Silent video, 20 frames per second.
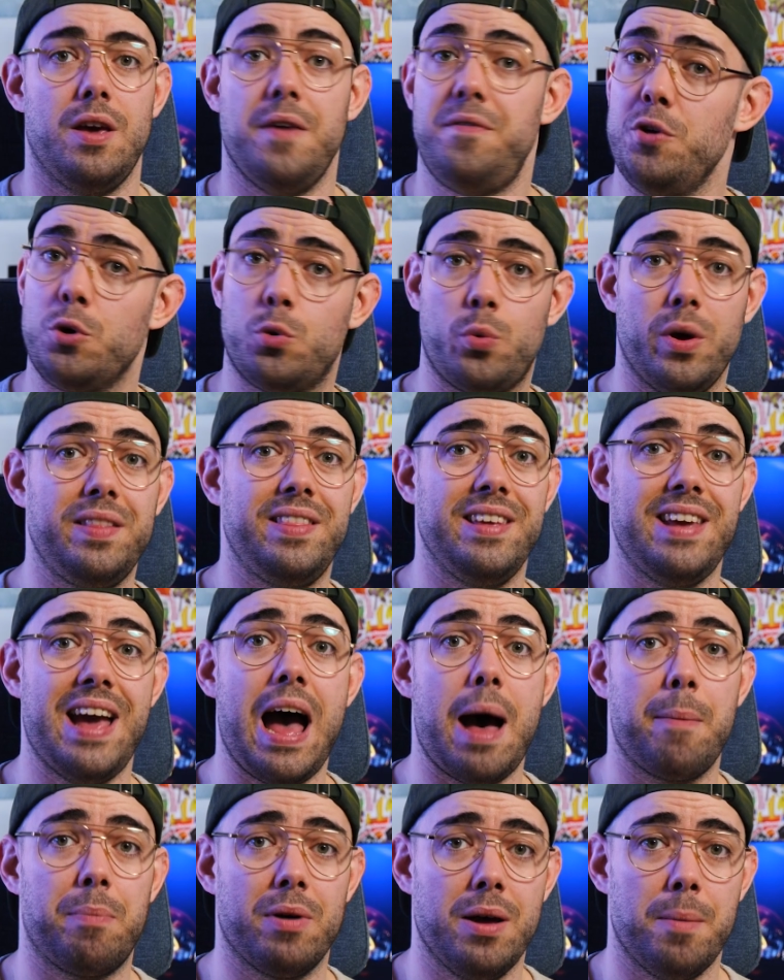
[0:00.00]
If you quit the
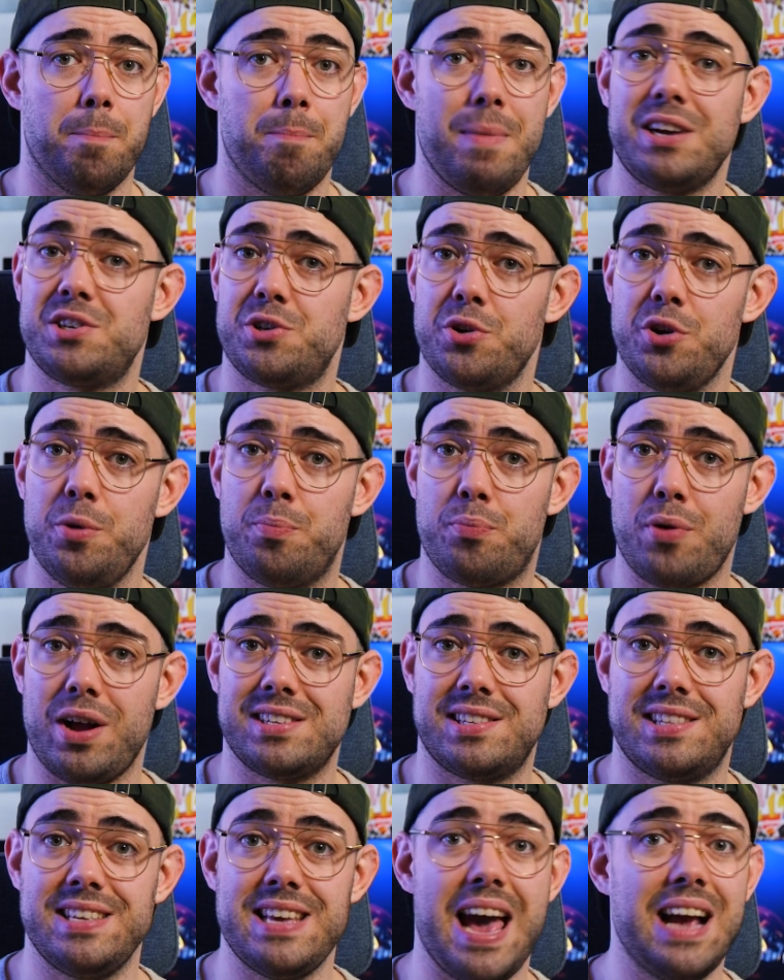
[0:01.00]
app, make sure you
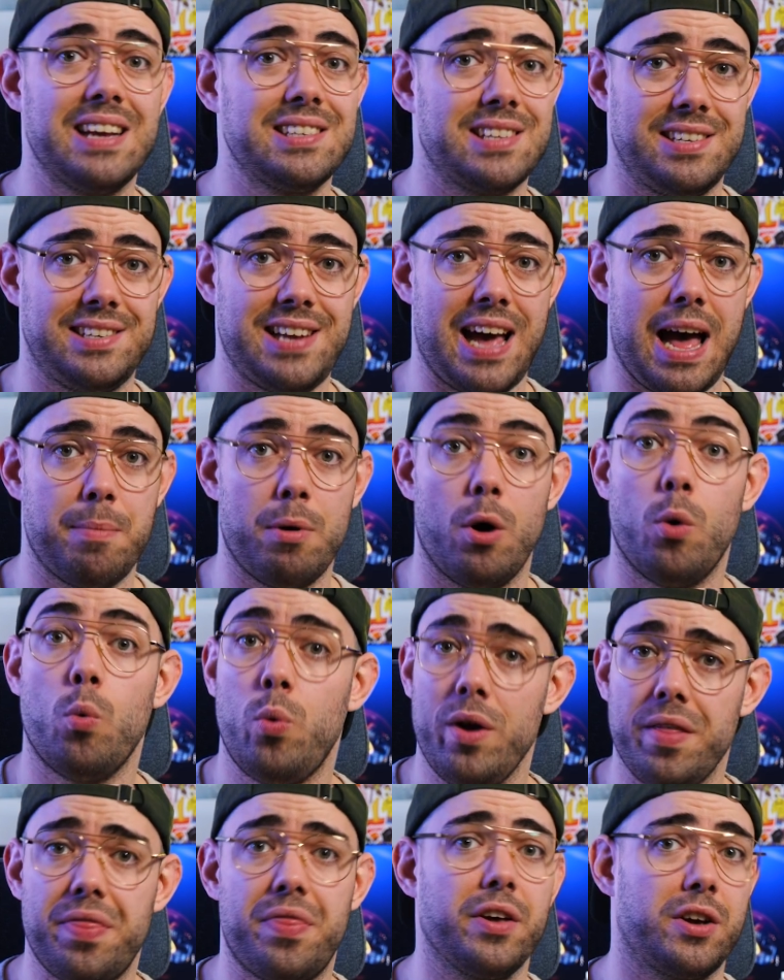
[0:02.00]
press the exit tab
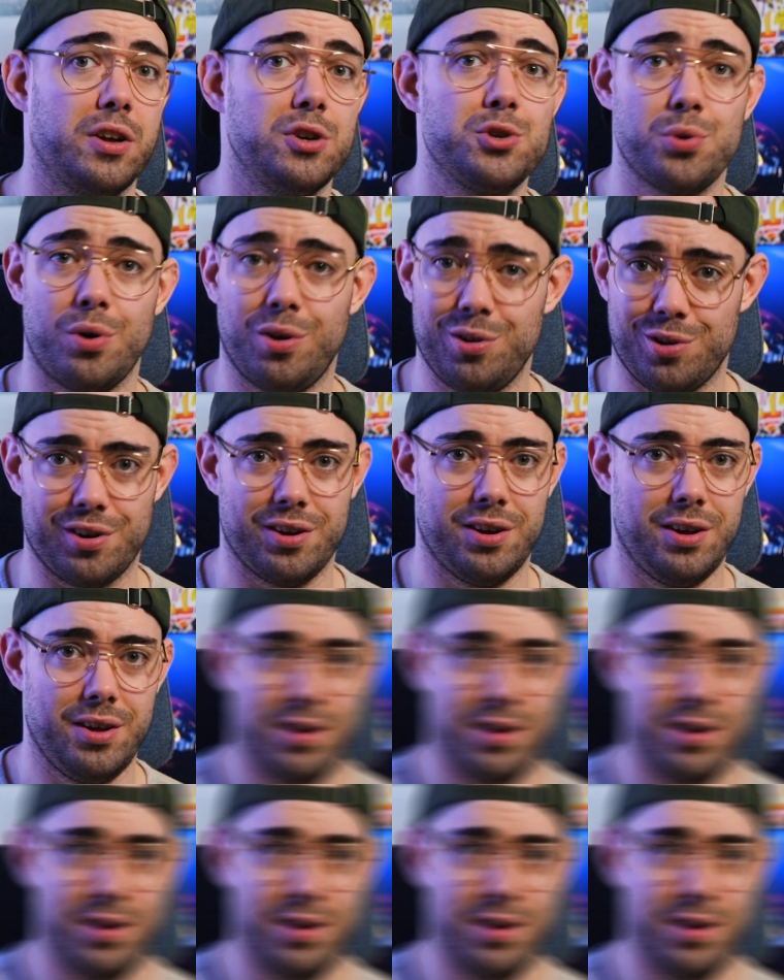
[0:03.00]
with the controller.